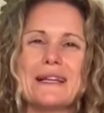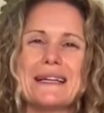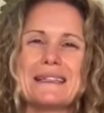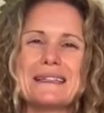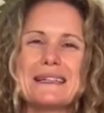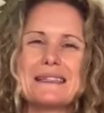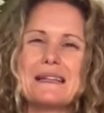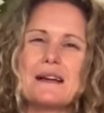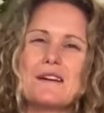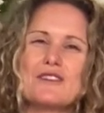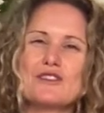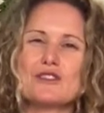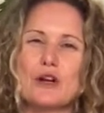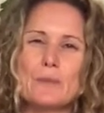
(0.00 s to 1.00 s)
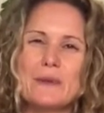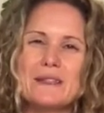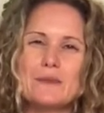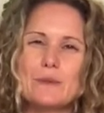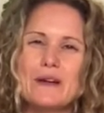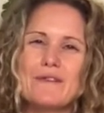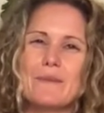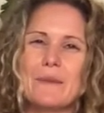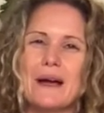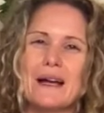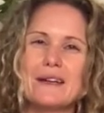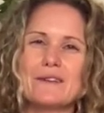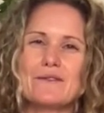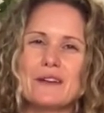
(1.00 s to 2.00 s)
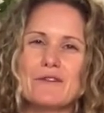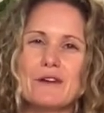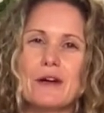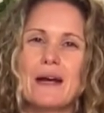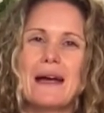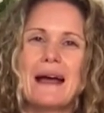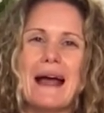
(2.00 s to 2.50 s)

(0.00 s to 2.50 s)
Like it takes that sharpness away from the onion flavor